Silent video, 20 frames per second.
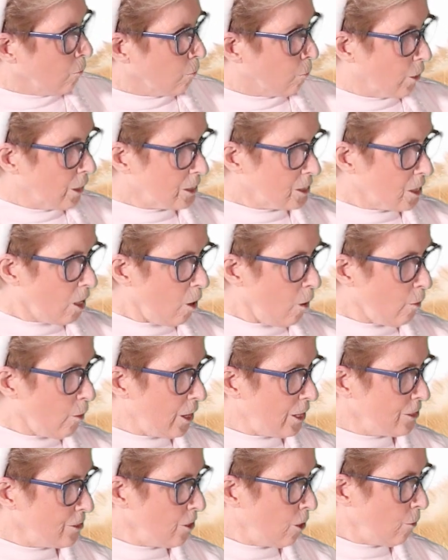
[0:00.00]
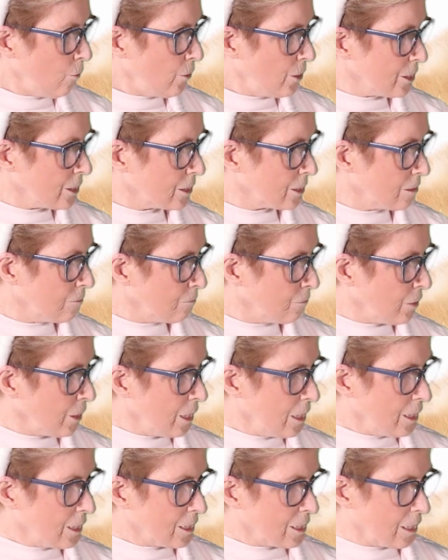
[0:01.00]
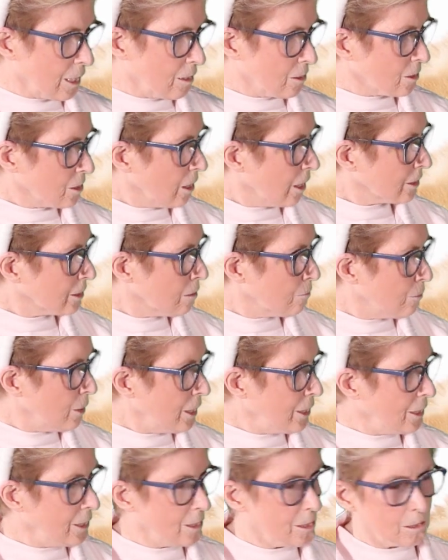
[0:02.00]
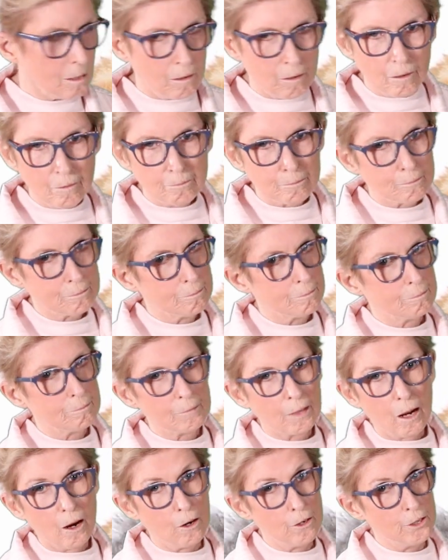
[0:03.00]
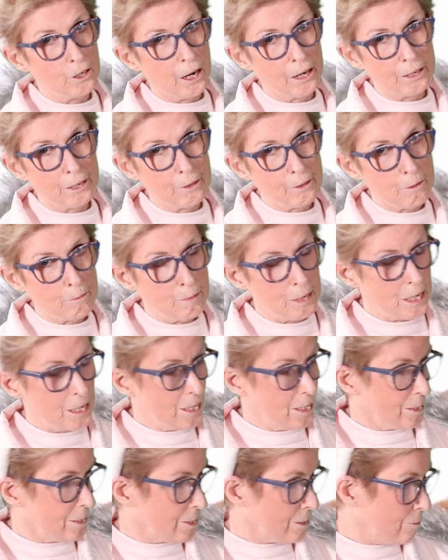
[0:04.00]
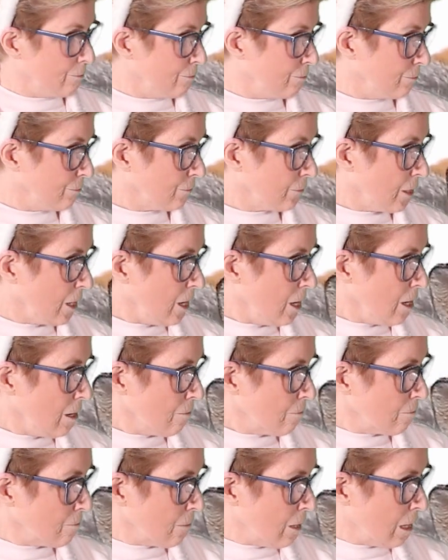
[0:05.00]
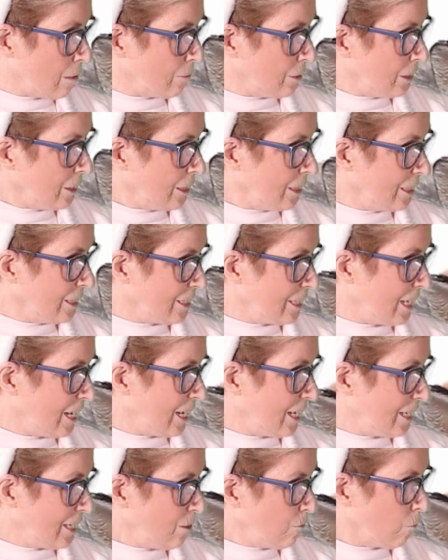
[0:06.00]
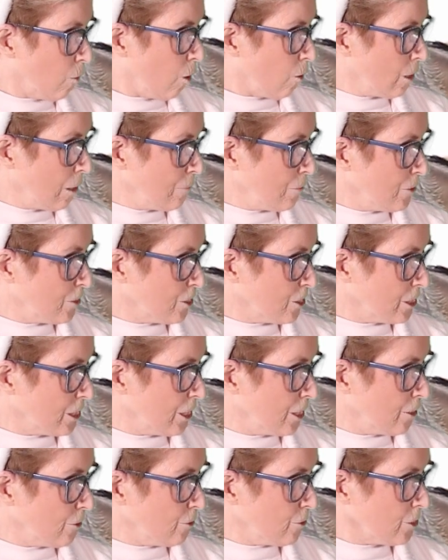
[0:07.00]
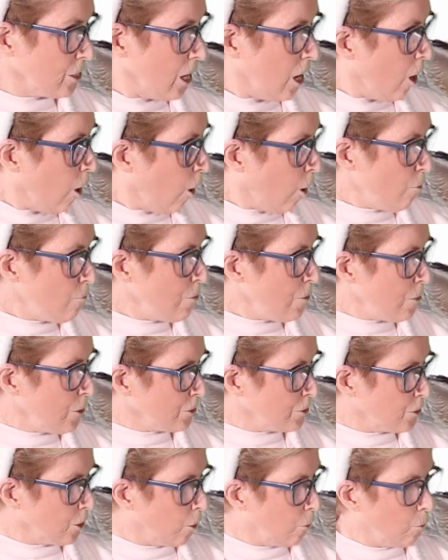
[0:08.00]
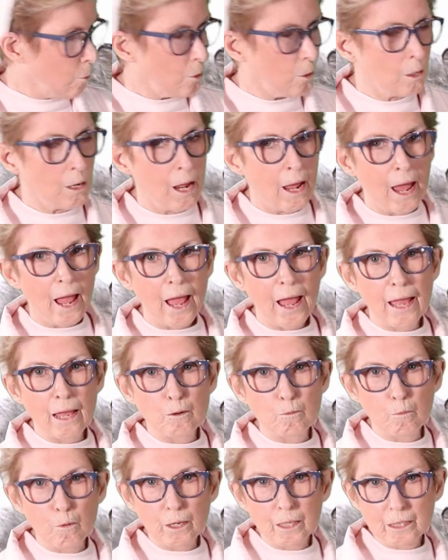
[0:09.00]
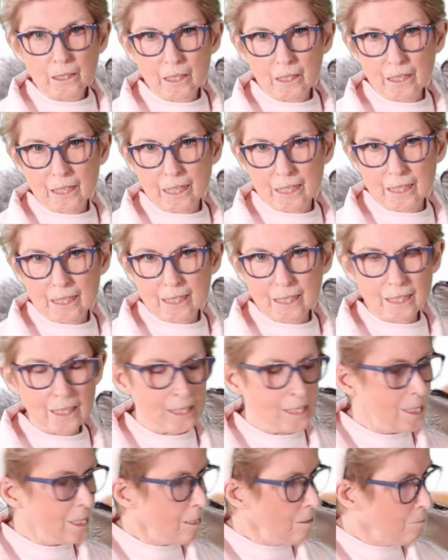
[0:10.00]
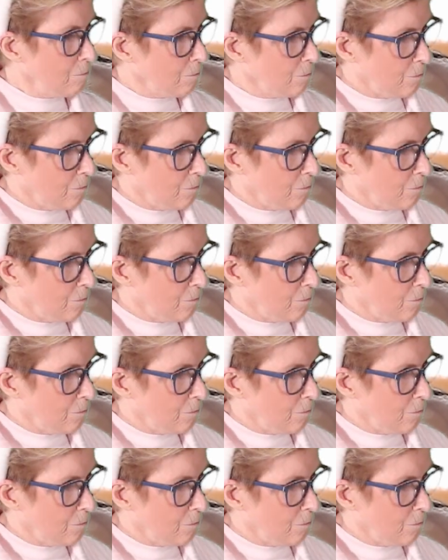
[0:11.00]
What's all that noise? Sounds like the bunnies are not in their beds. Mama and Daddy walk up the stairs, open the door, and what do they see?